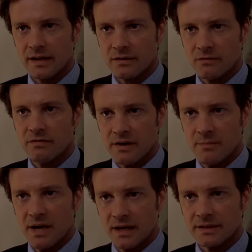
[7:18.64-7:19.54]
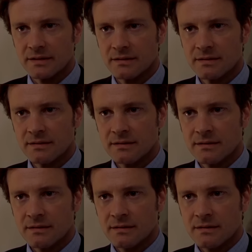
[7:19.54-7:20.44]
like you mm. very much.
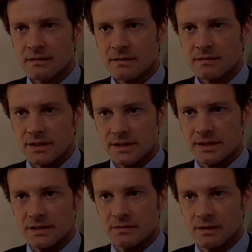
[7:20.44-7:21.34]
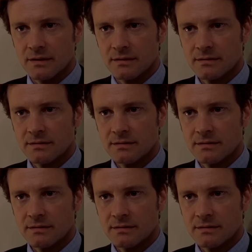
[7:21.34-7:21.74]
Just as you are.